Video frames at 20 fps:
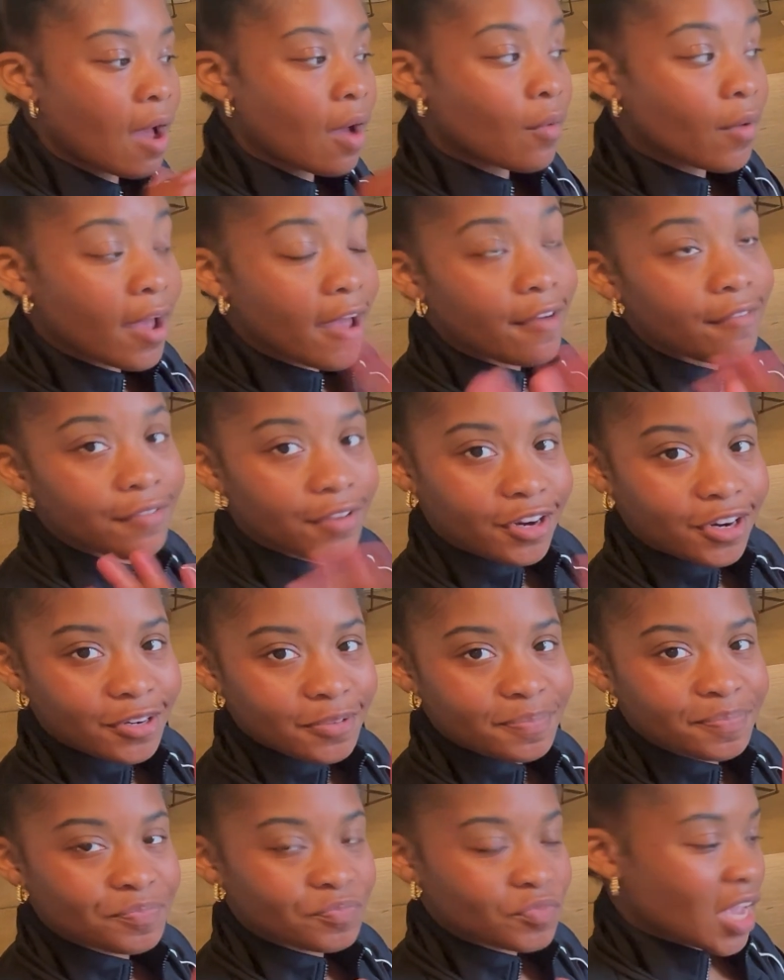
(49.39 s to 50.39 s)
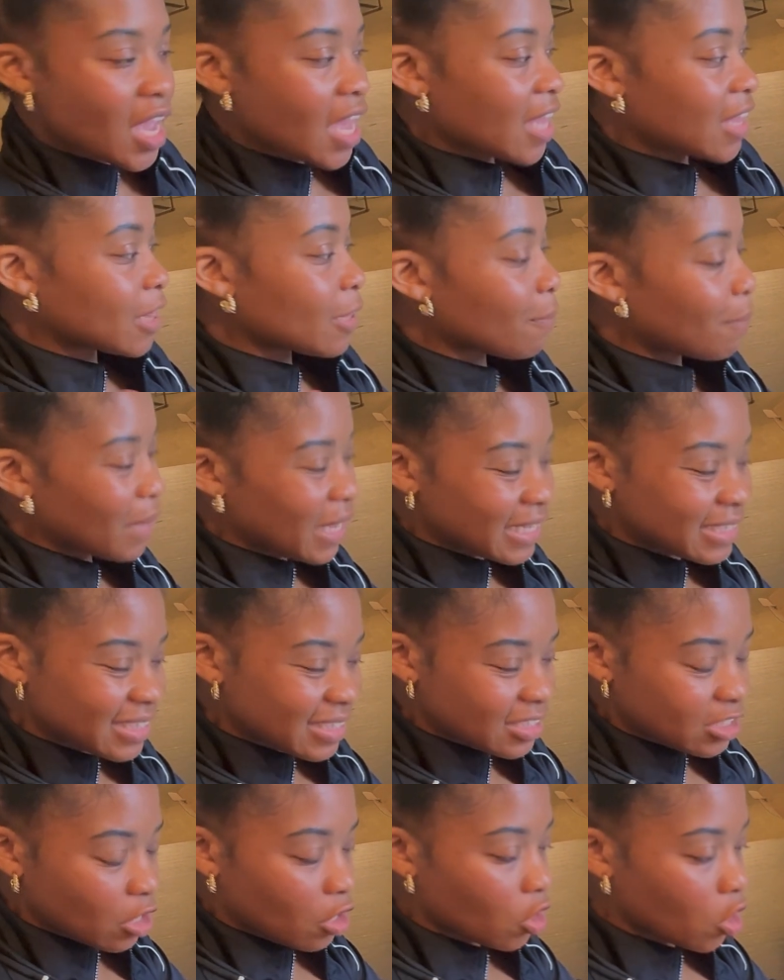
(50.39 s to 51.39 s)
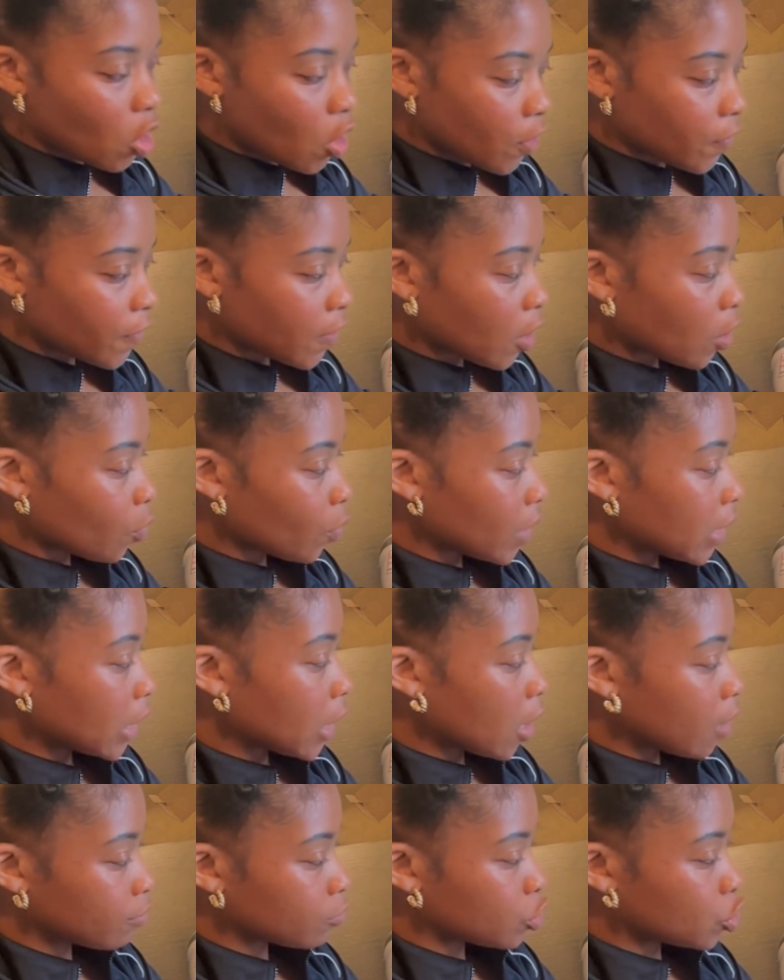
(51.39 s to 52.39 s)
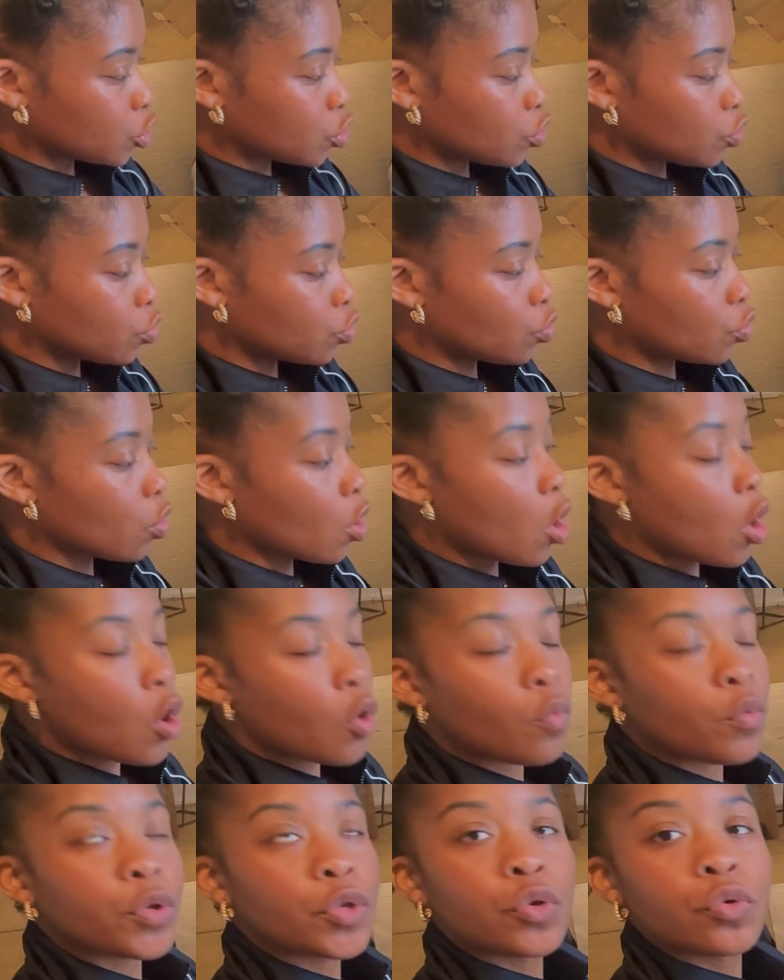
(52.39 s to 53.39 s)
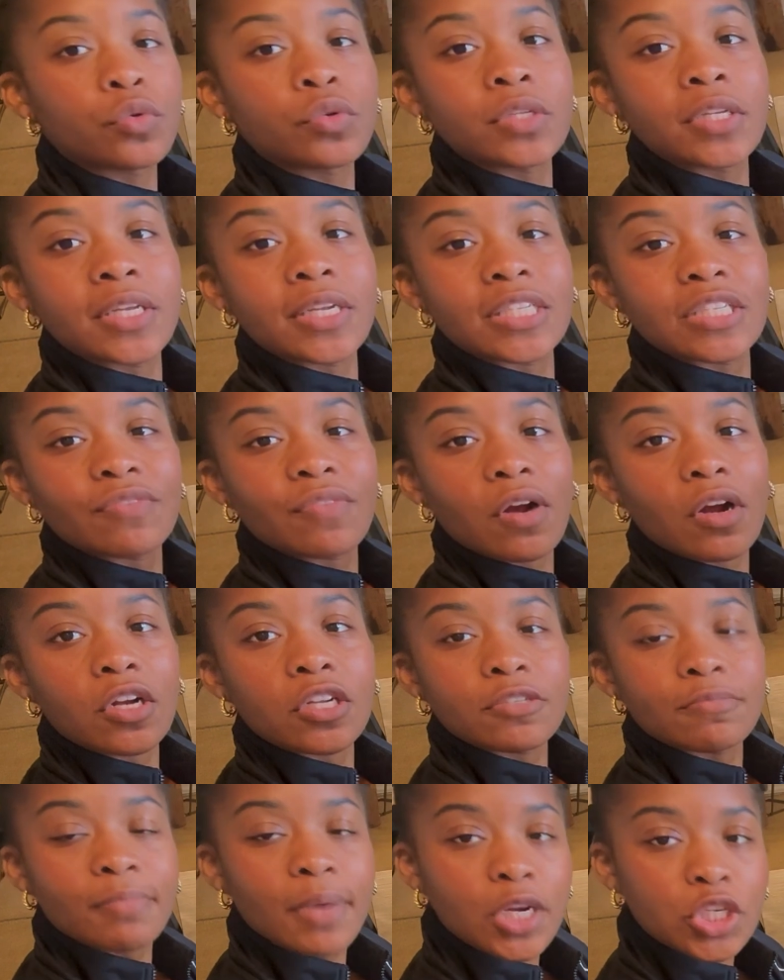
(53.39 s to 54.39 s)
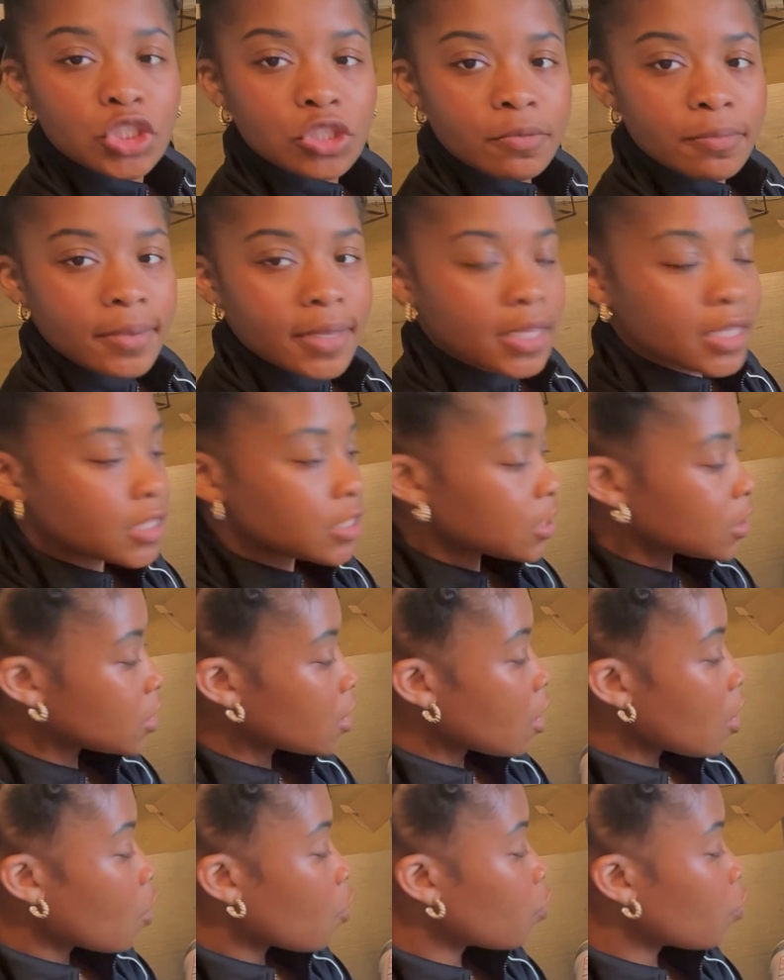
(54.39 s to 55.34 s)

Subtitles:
However, the basics are on there when it comes to what you'll need as far as measurements,